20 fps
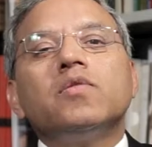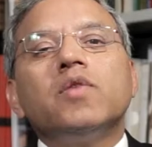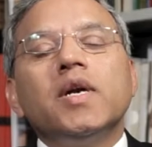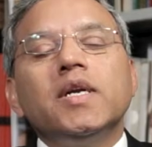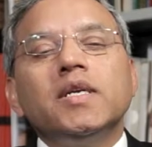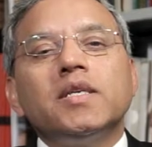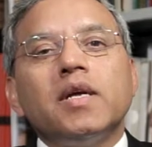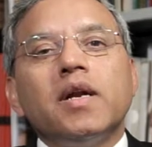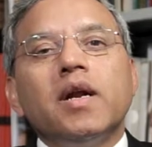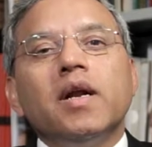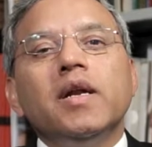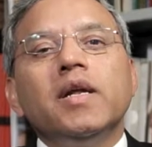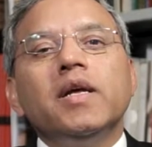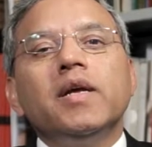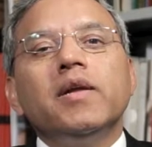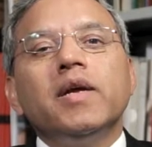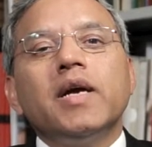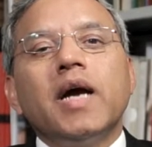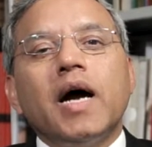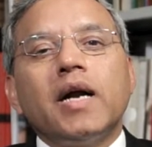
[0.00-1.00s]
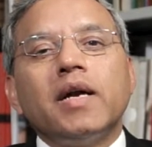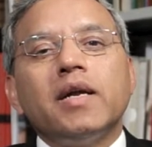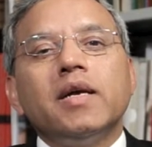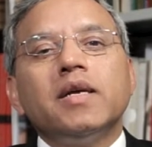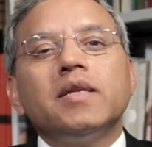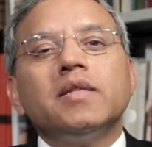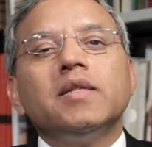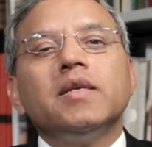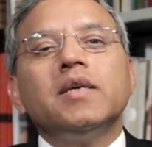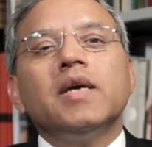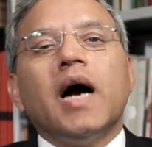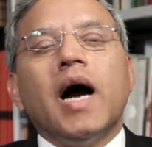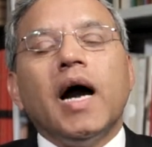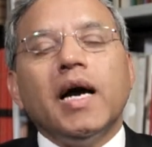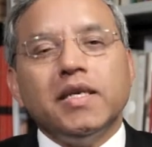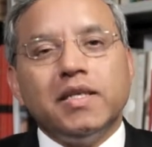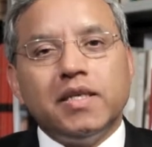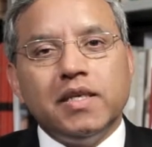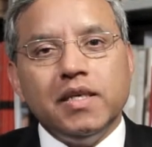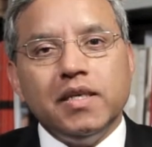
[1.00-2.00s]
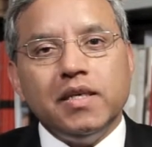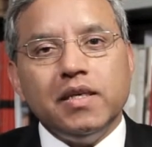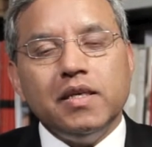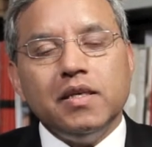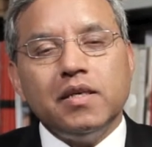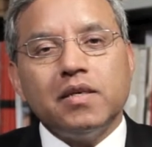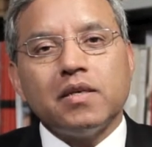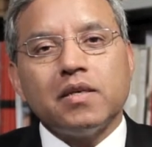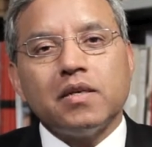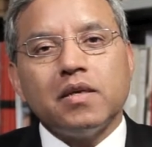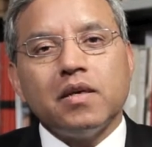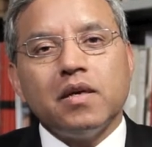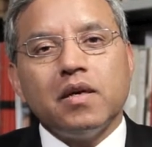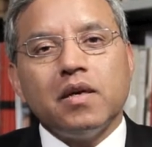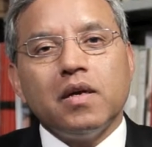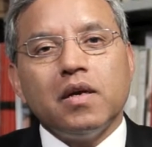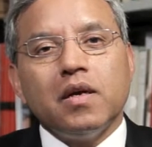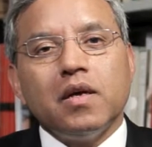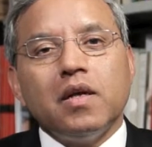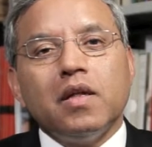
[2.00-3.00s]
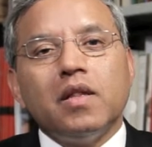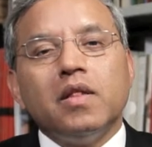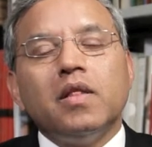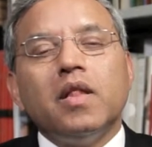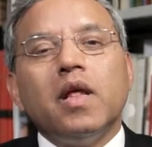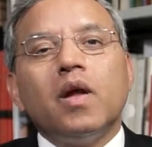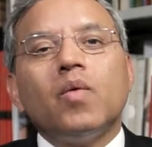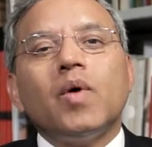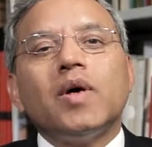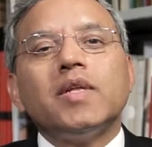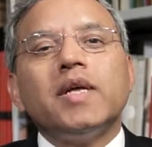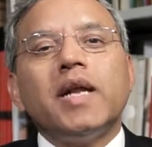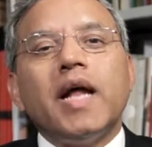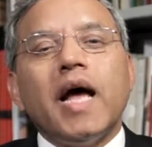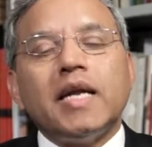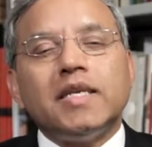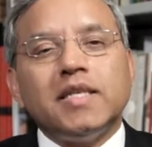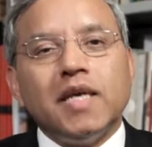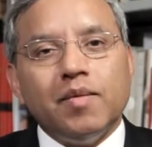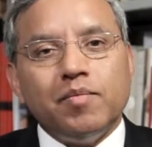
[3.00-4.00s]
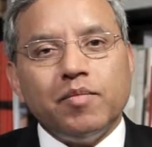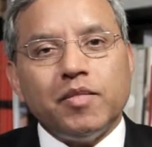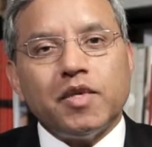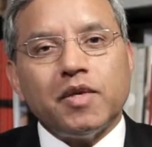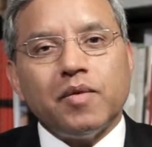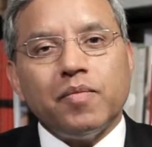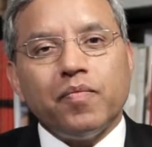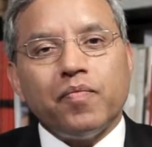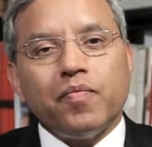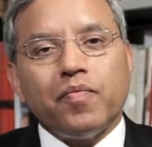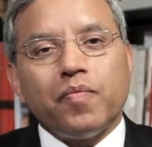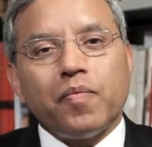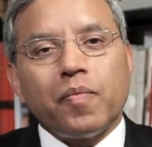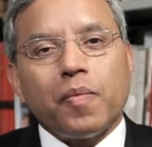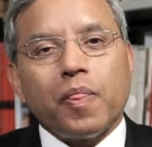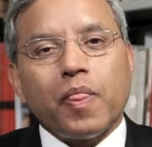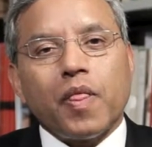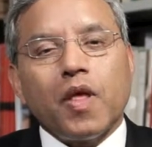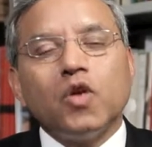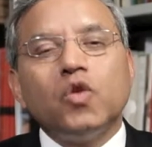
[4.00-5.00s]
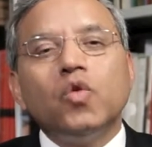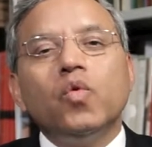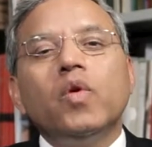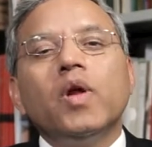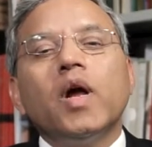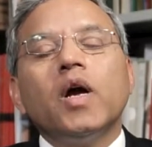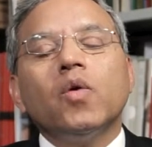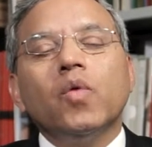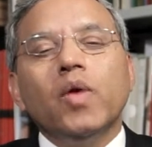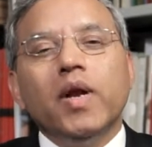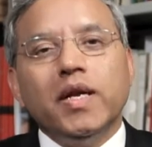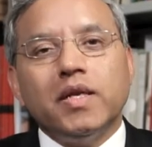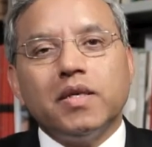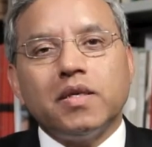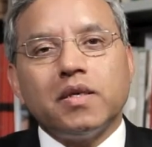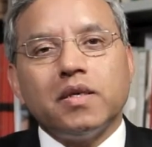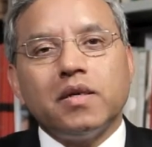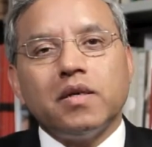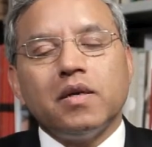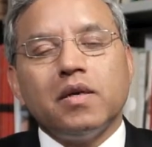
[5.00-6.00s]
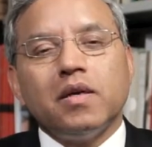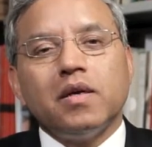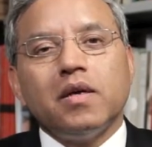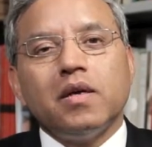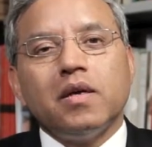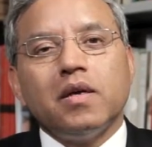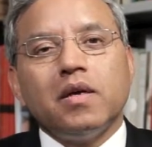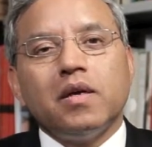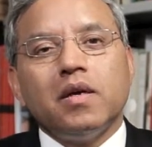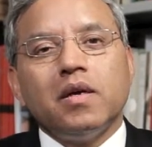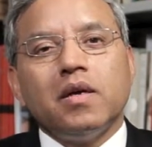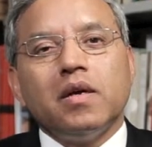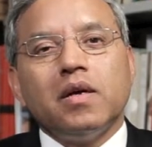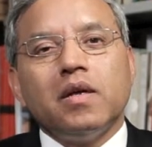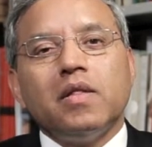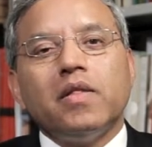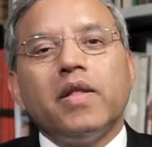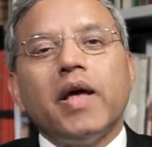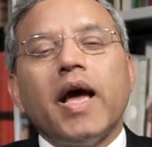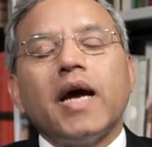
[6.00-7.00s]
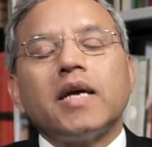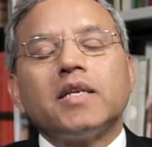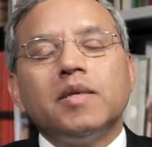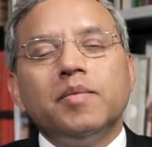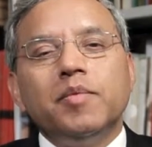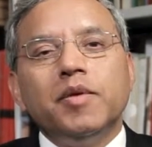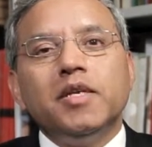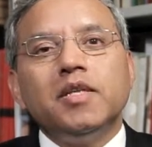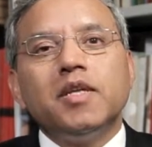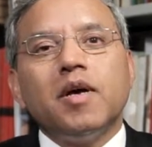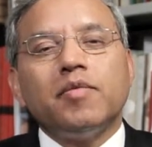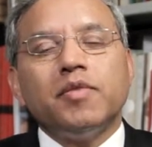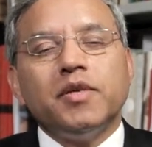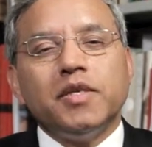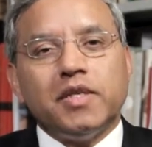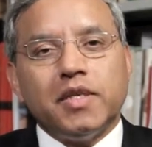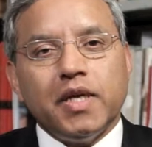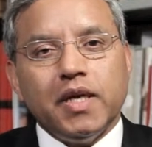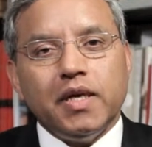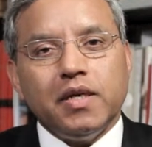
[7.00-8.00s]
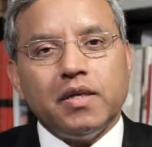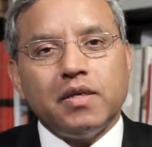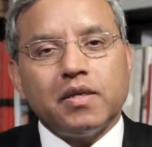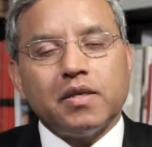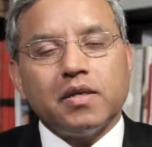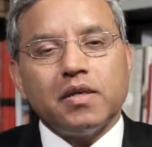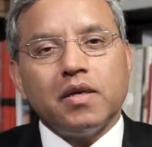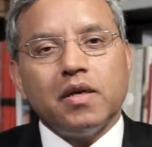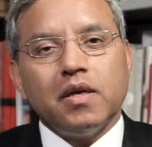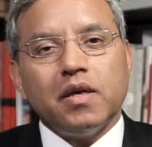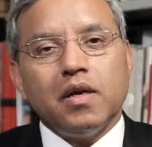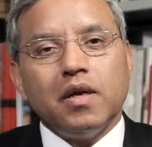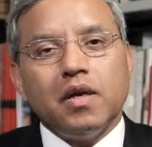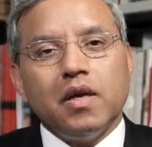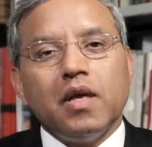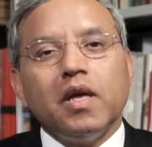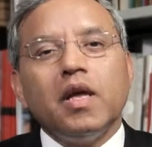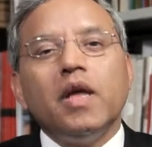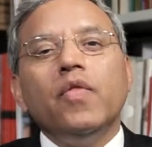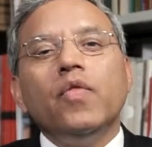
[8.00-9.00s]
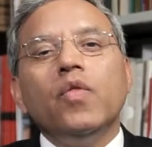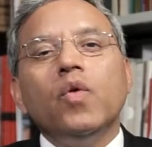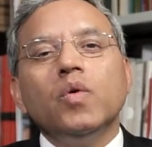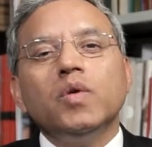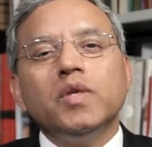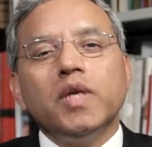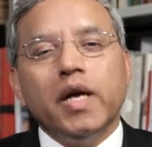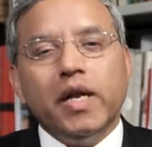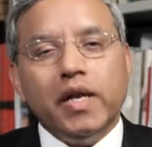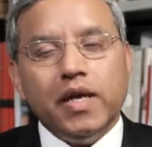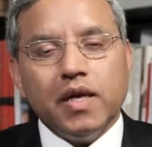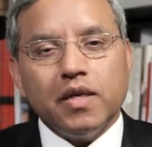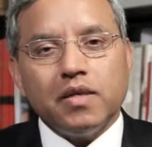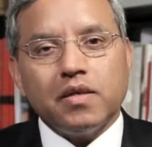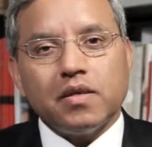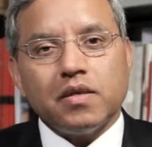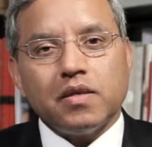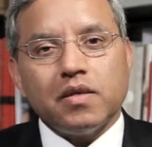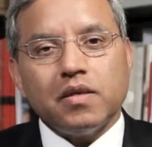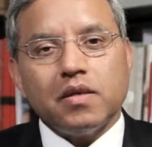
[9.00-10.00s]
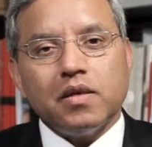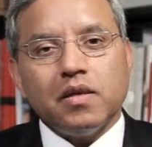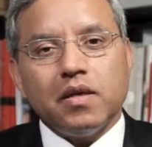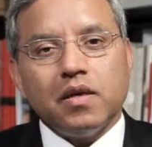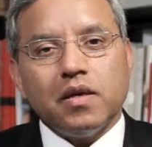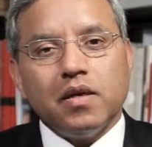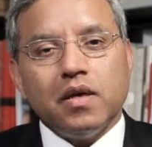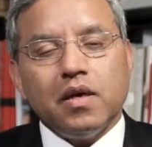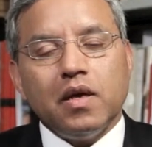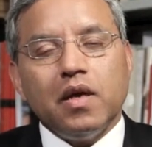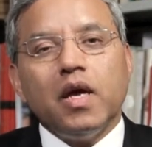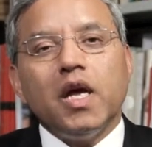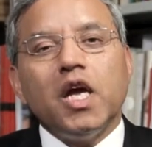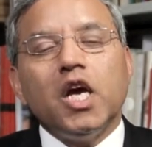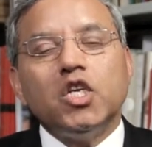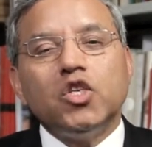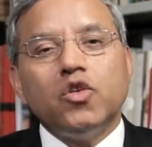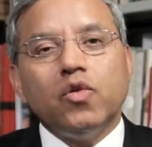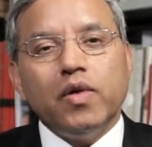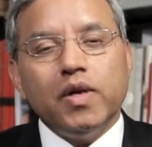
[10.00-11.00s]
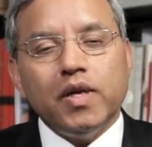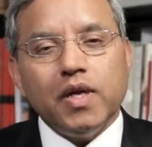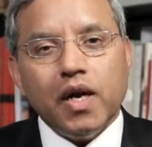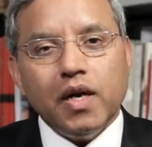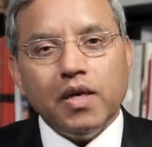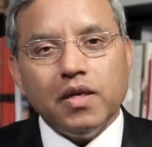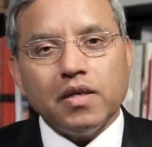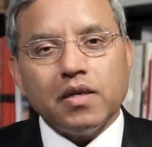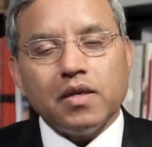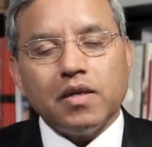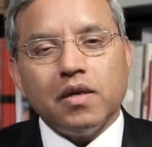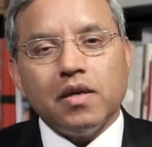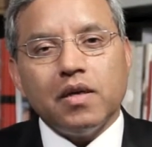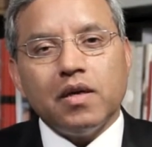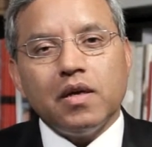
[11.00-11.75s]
traditionally regarded as the high seas, there was an attempt to regulate the activities of states in those areas. As a result,